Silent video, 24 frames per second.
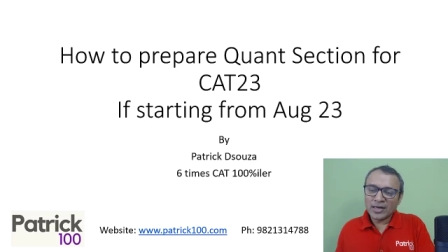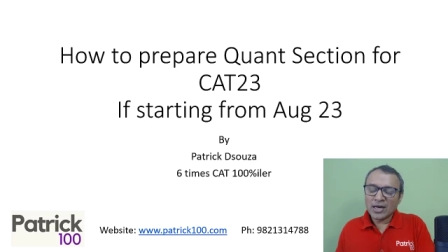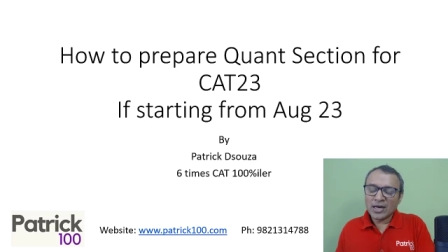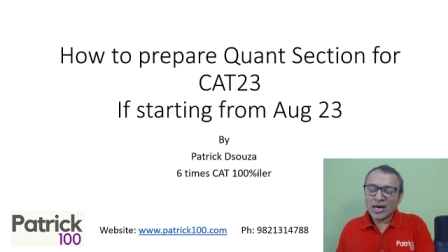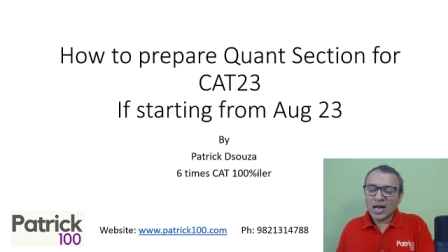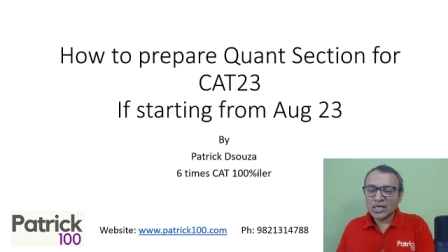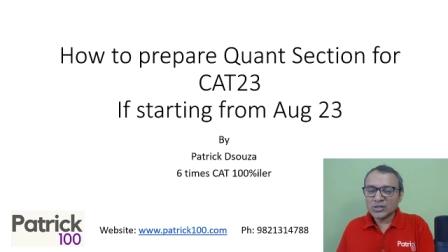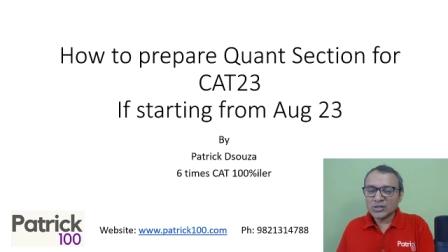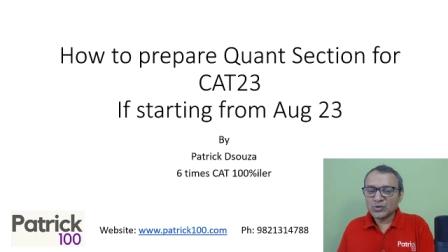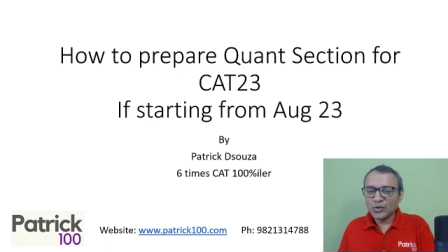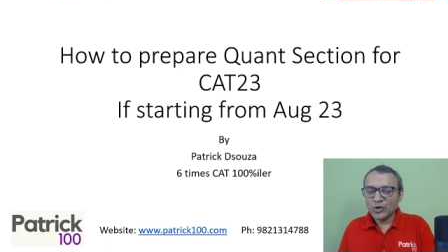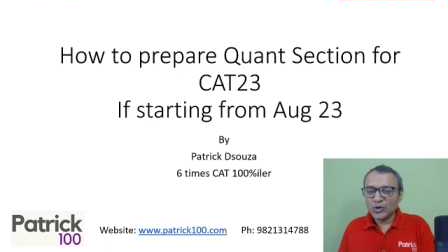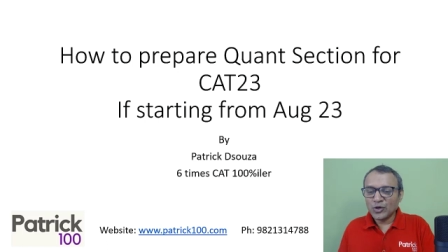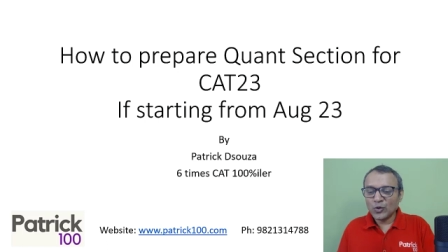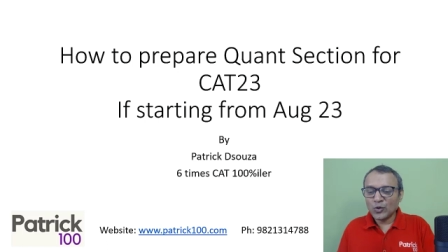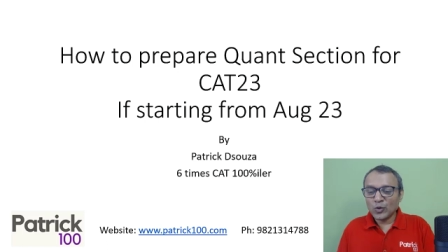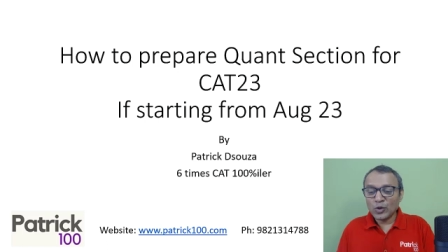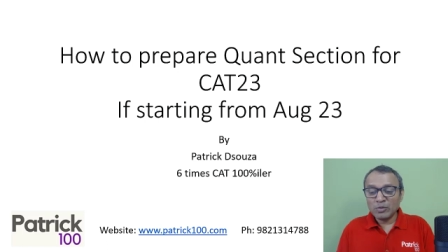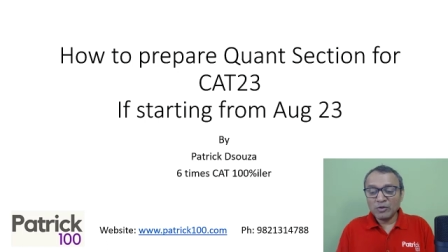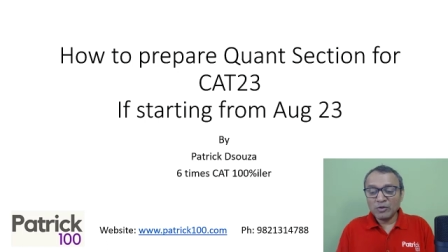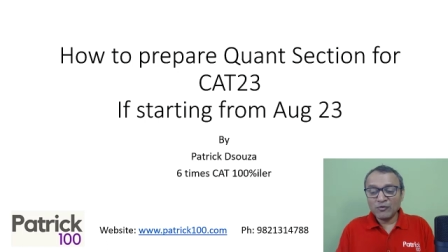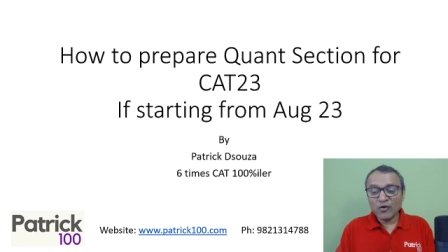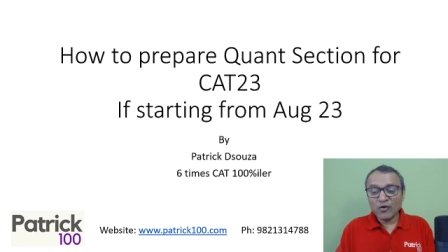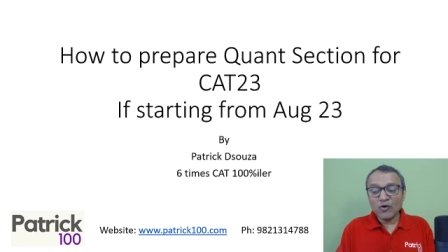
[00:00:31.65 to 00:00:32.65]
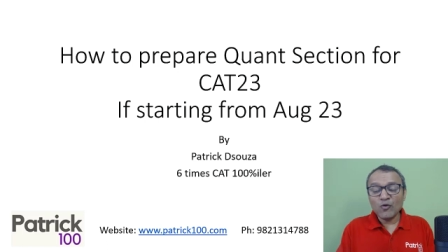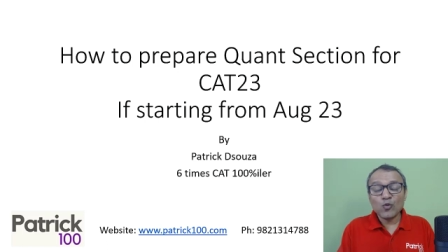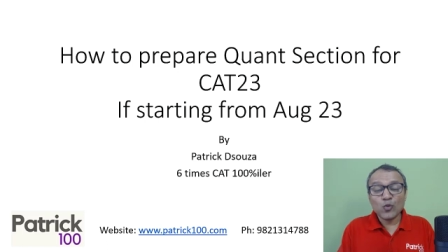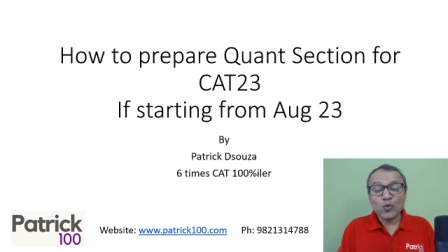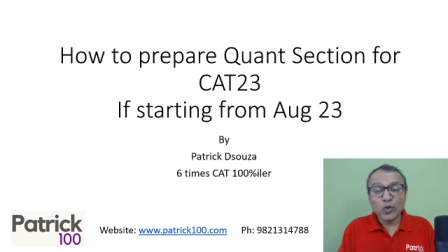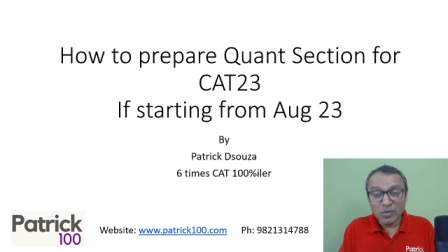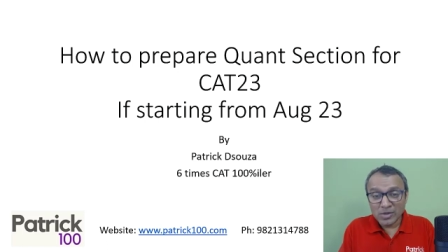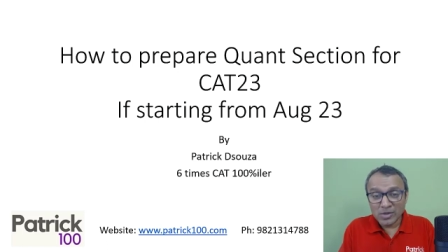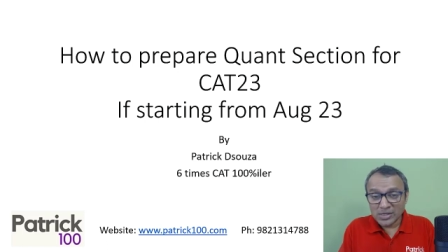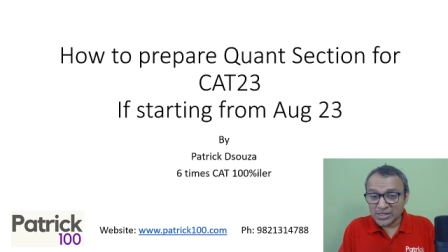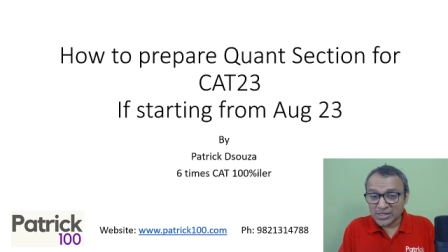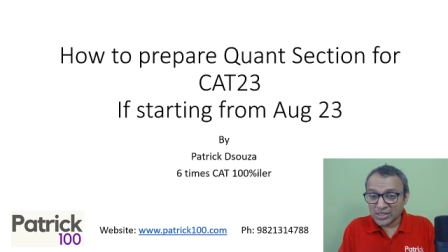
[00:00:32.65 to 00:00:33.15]
and the last video will be for
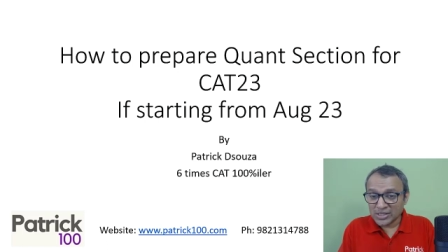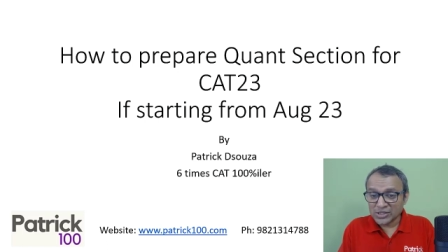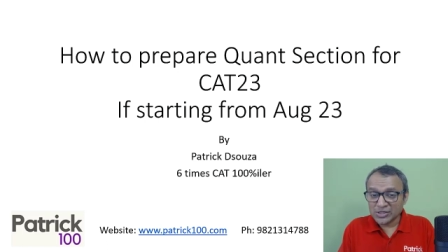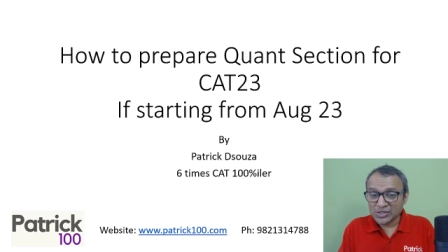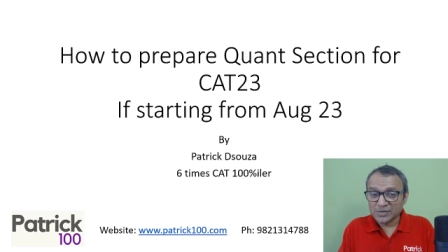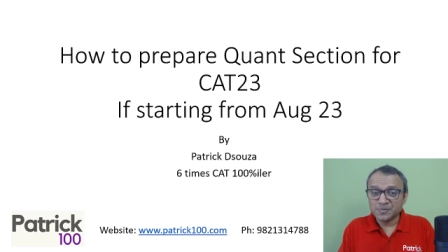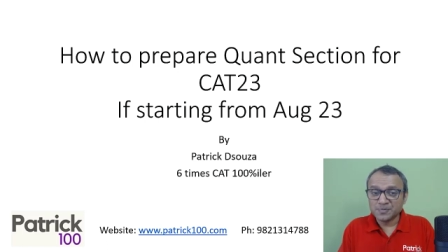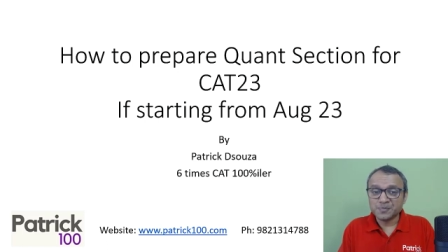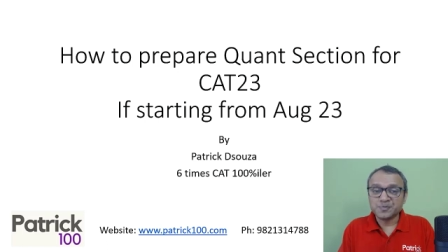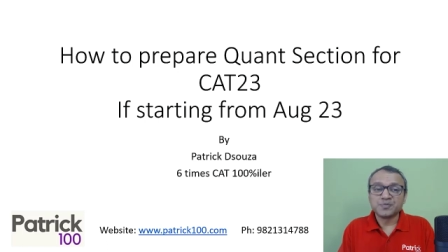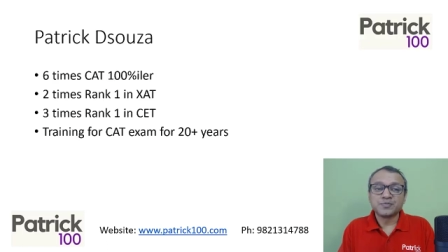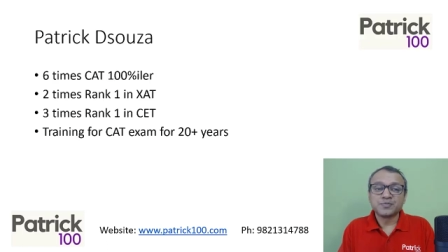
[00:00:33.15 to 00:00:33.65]
verbal section.